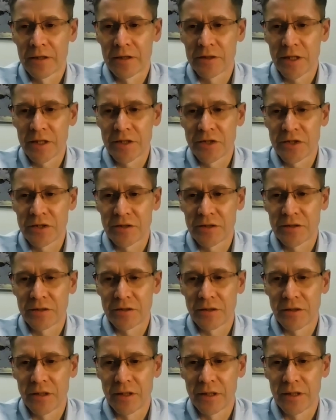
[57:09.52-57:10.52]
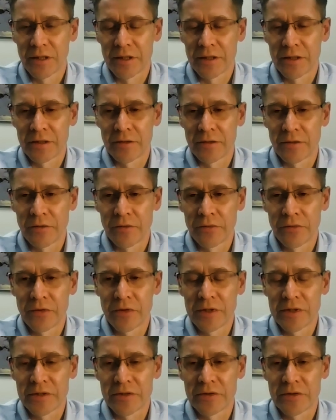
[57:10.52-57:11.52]
touched on
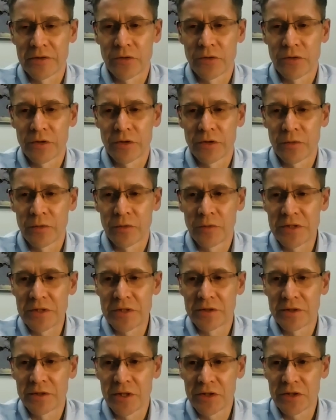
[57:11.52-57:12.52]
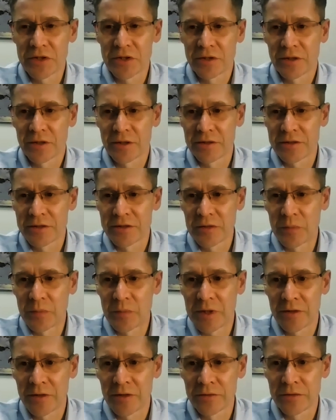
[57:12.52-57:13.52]
this during your presentation. It's
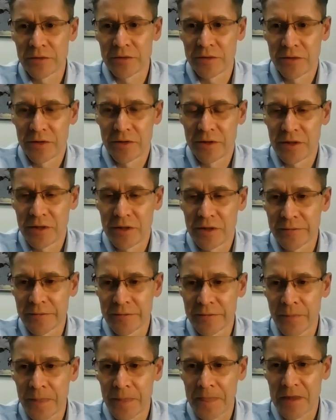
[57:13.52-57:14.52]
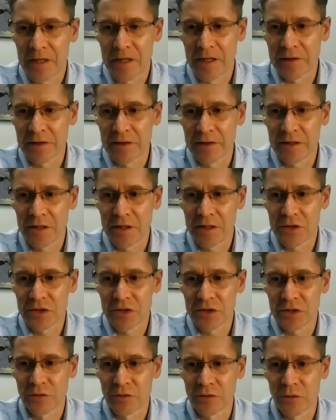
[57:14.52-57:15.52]
about the
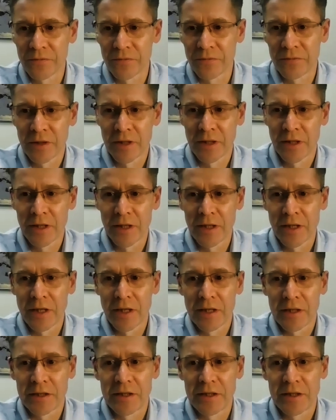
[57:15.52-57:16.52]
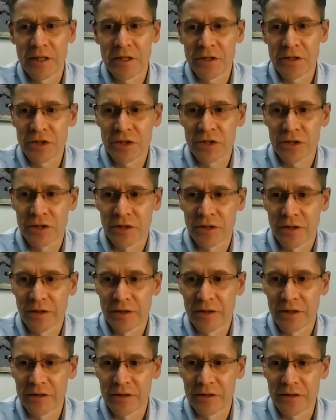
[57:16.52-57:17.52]
allocation of cash
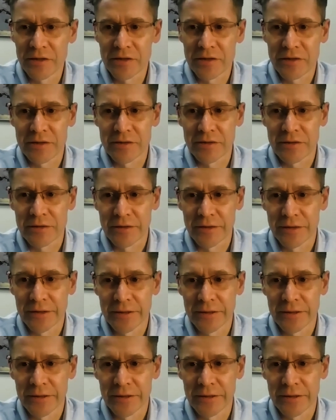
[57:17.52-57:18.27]
that is